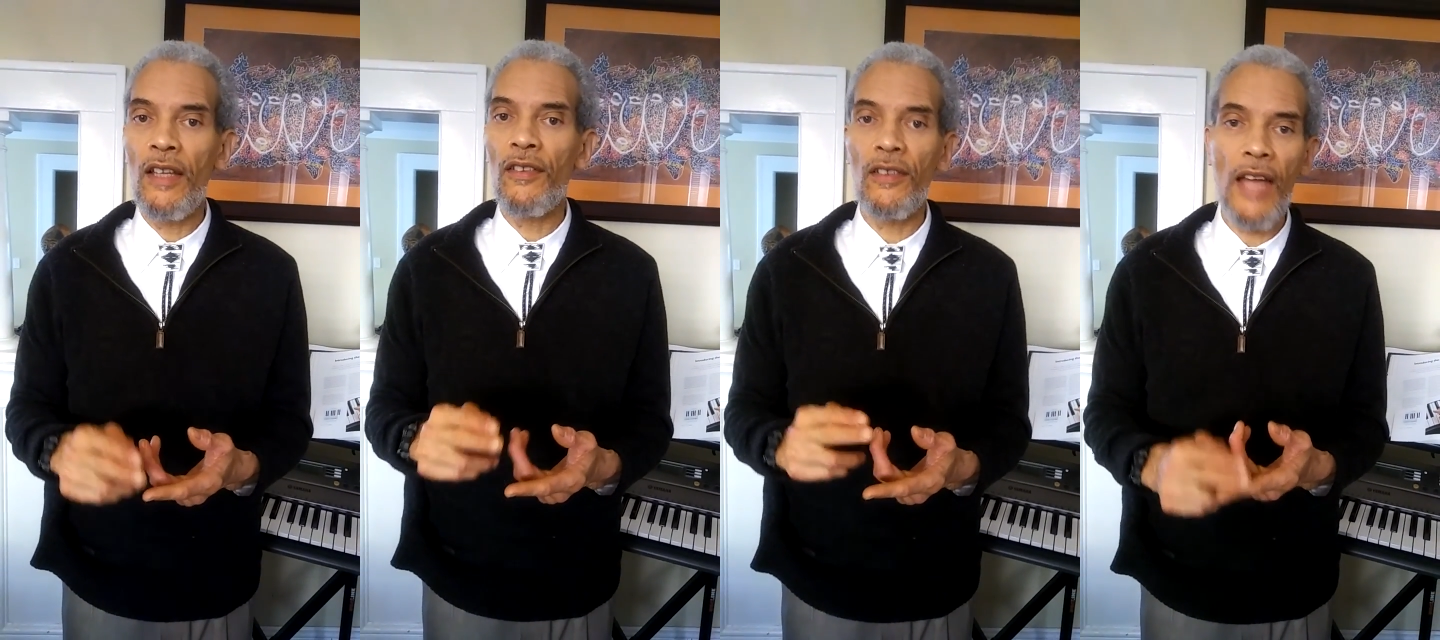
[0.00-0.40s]

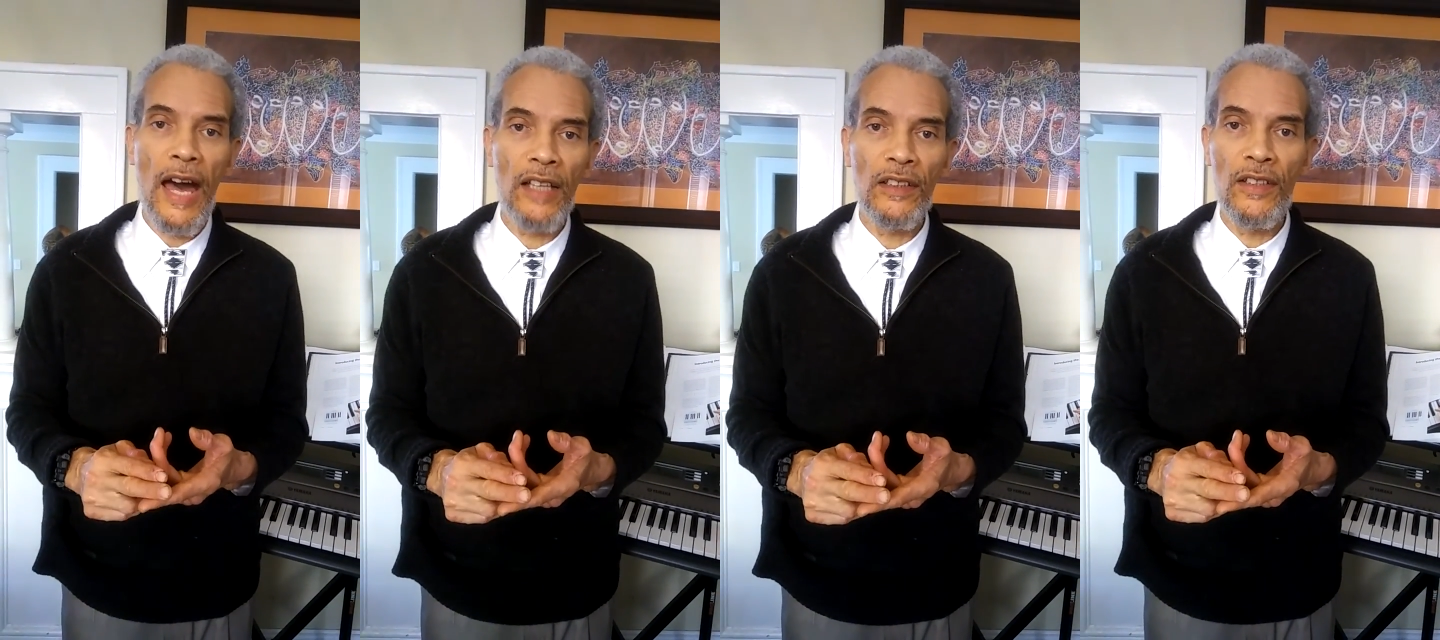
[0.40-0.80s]

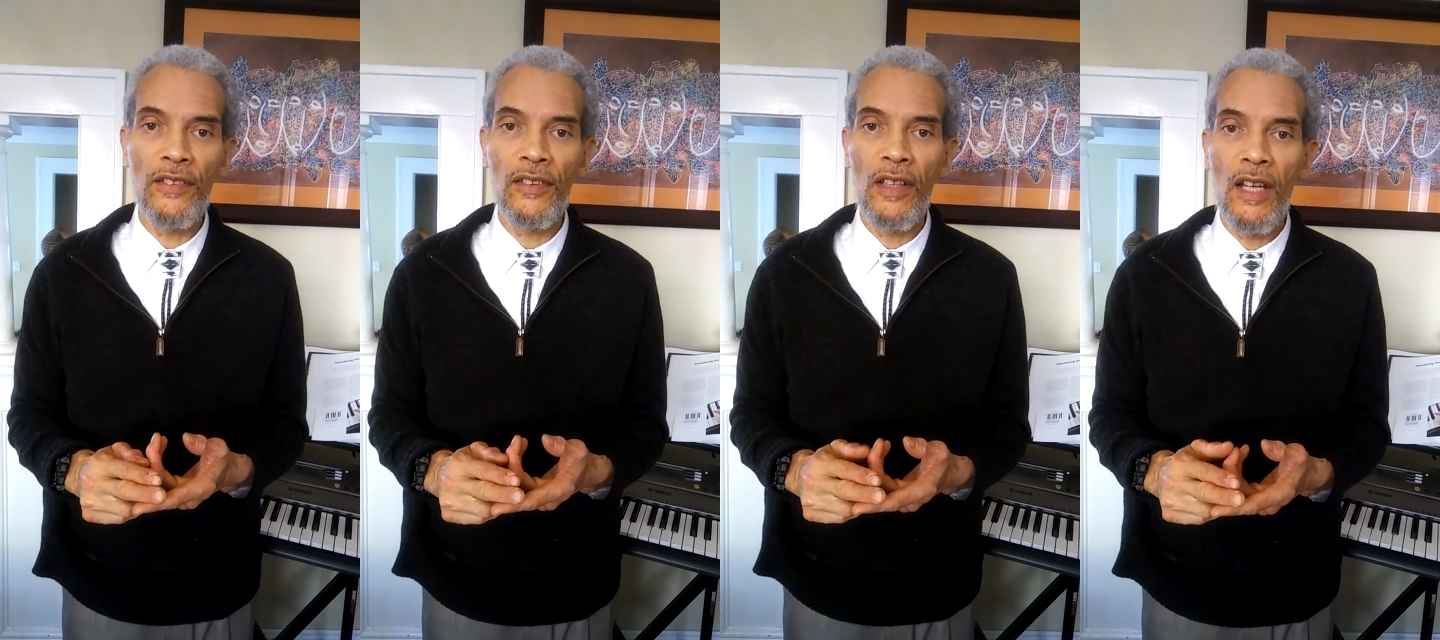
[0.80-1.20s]

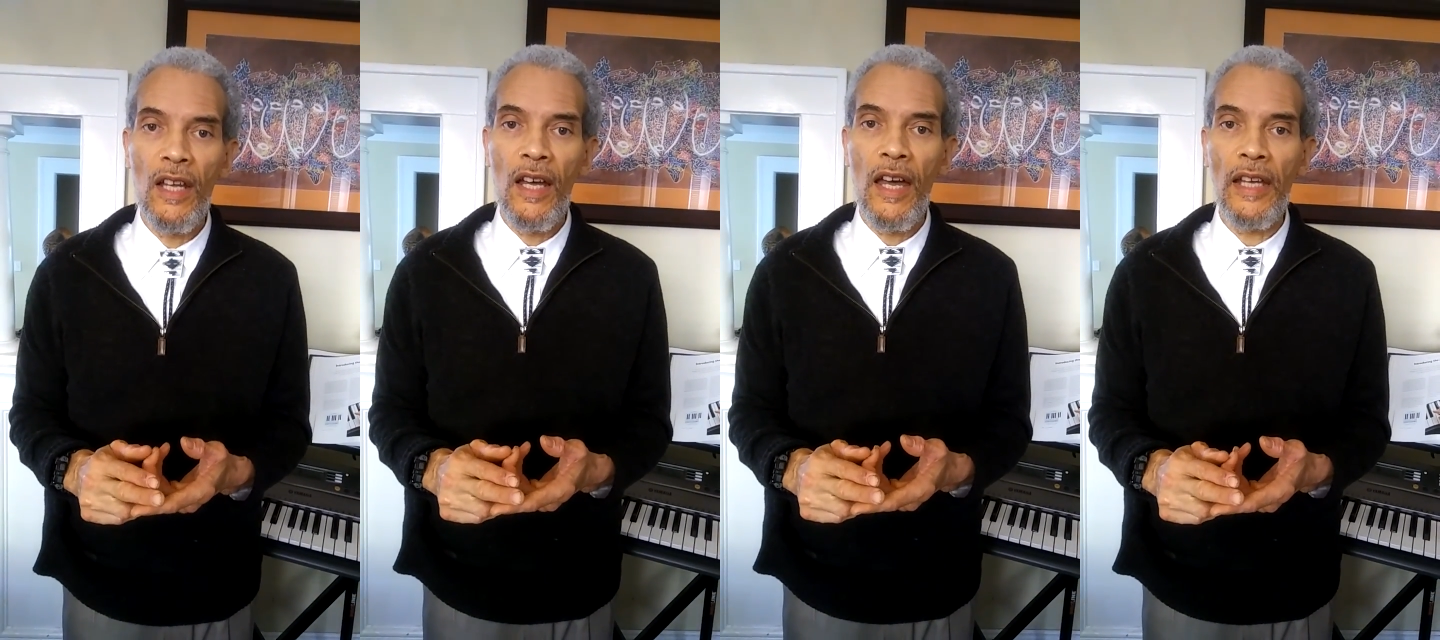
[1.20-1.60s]
salads,
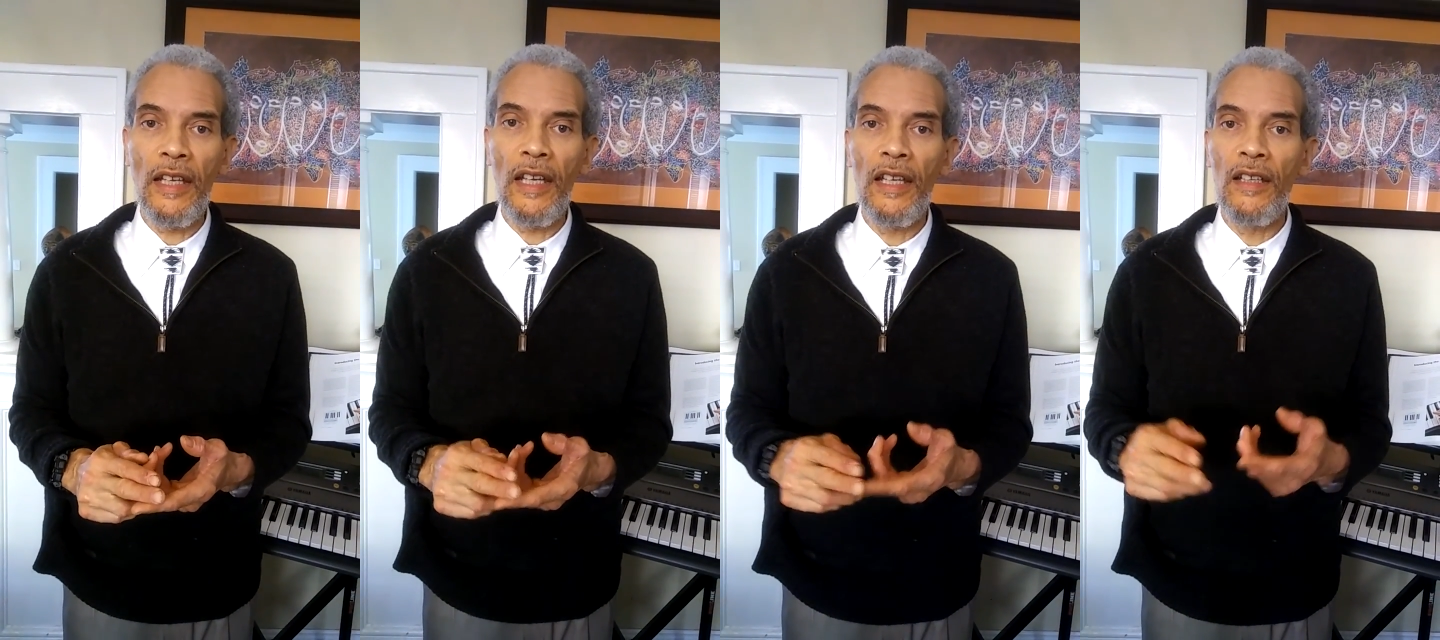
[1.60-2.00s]

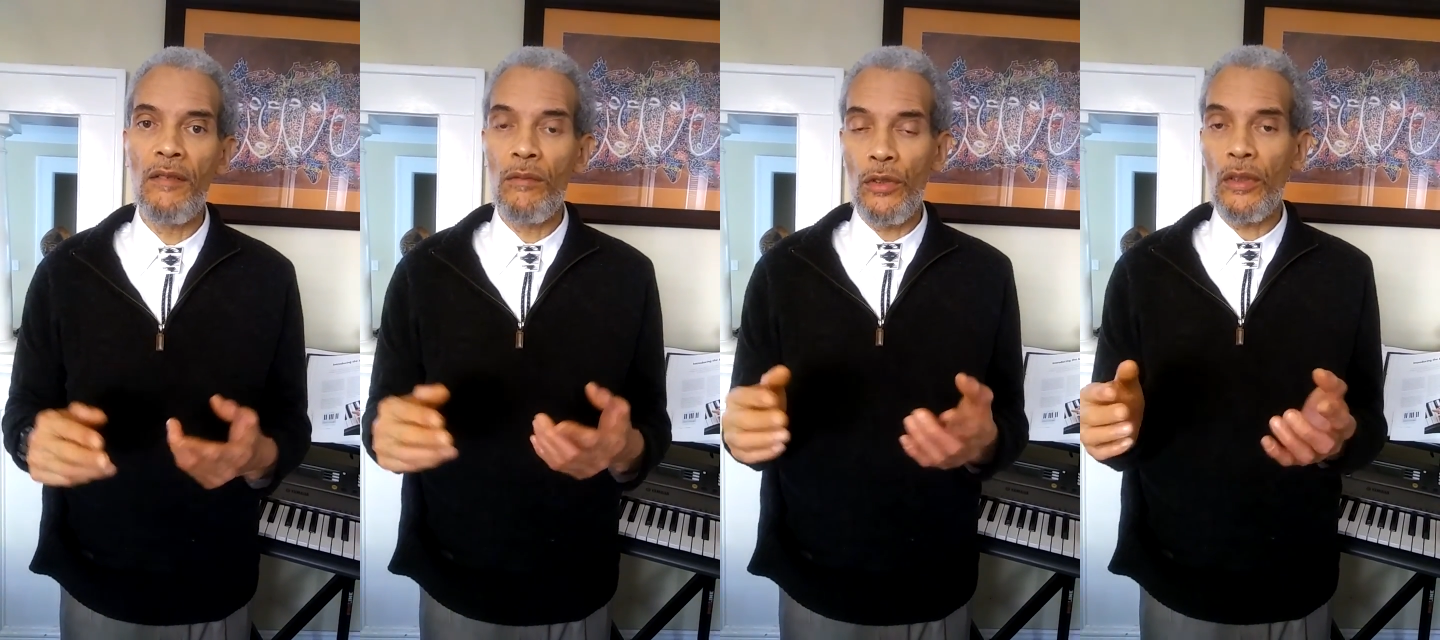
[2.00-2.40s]

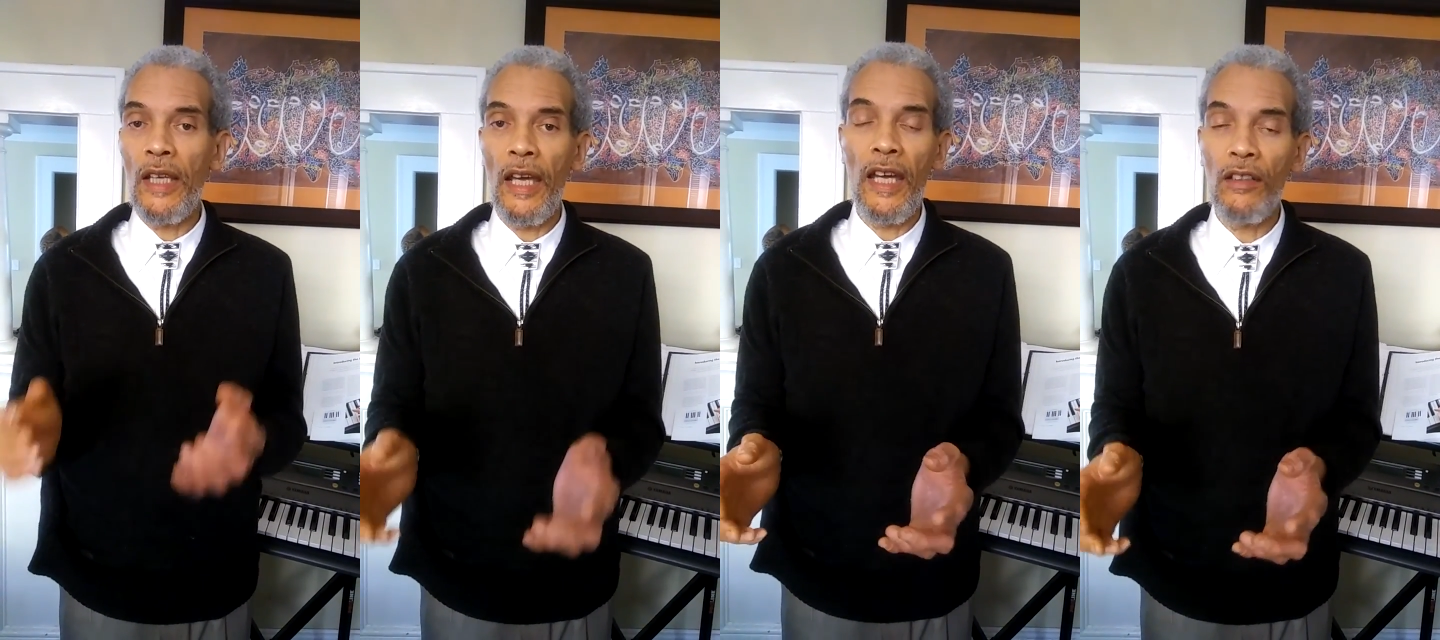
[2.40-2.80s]
and you
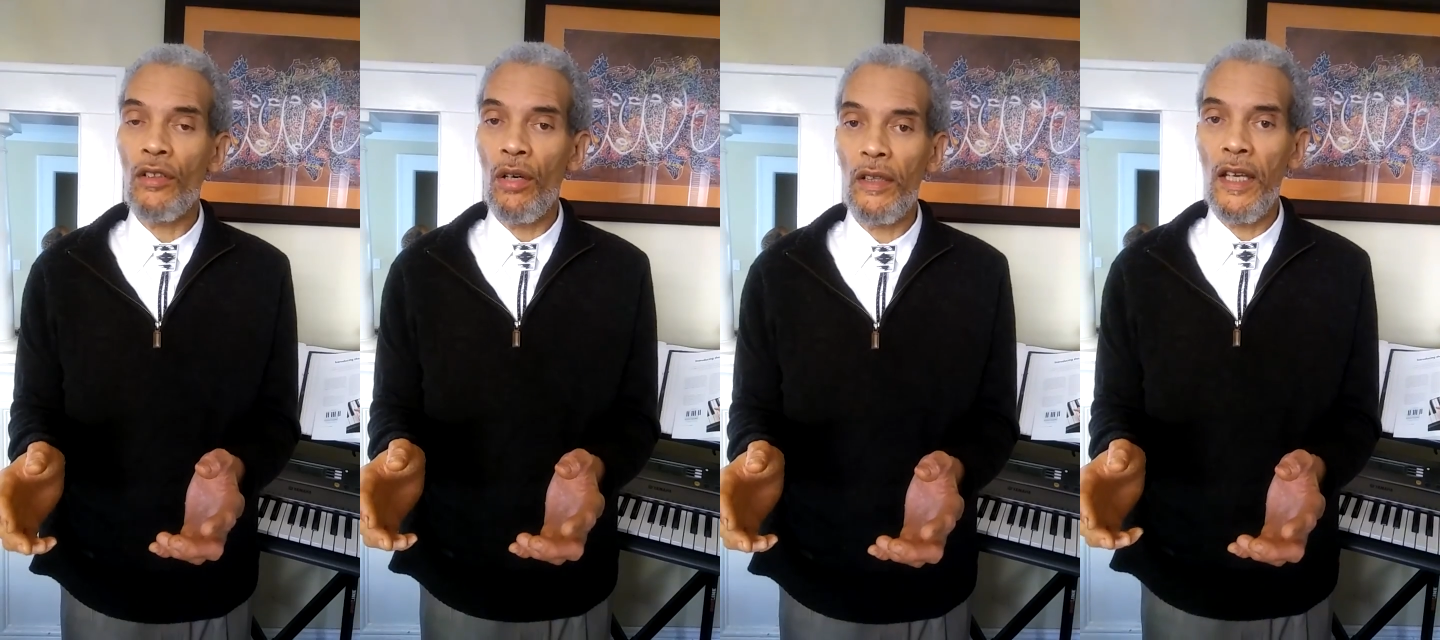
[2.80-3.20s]
can
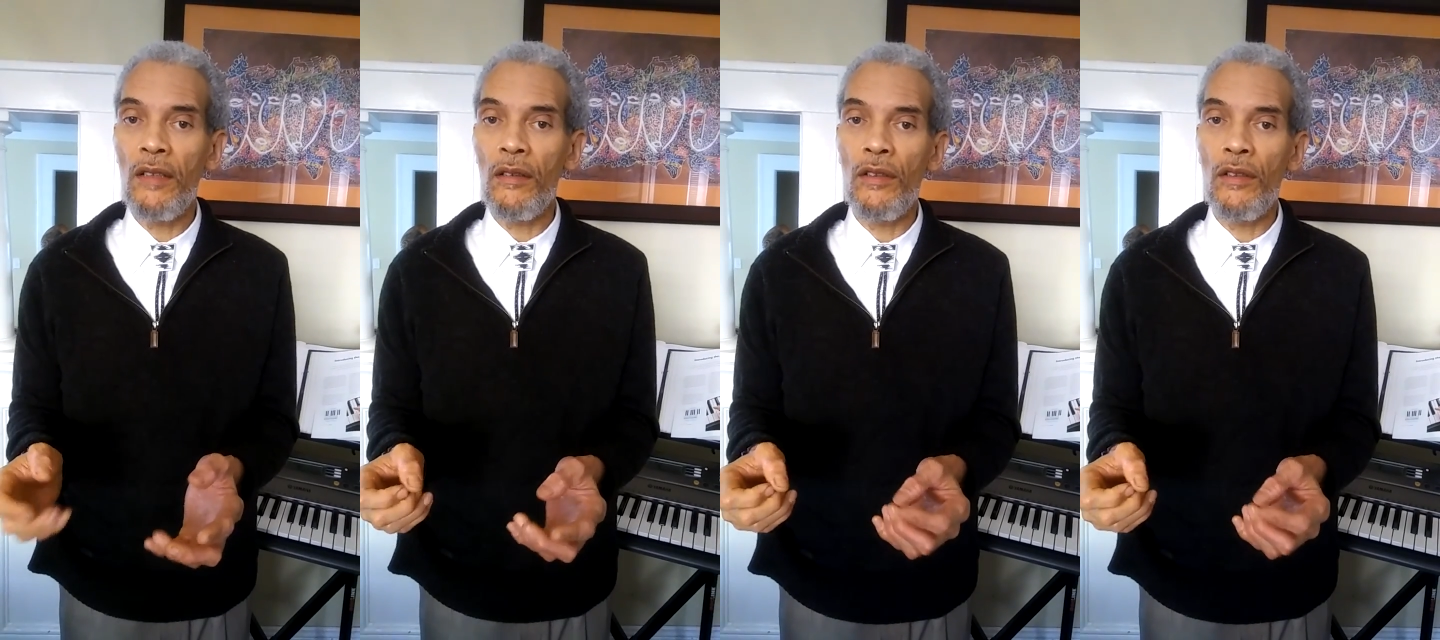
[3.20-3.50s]
cook it.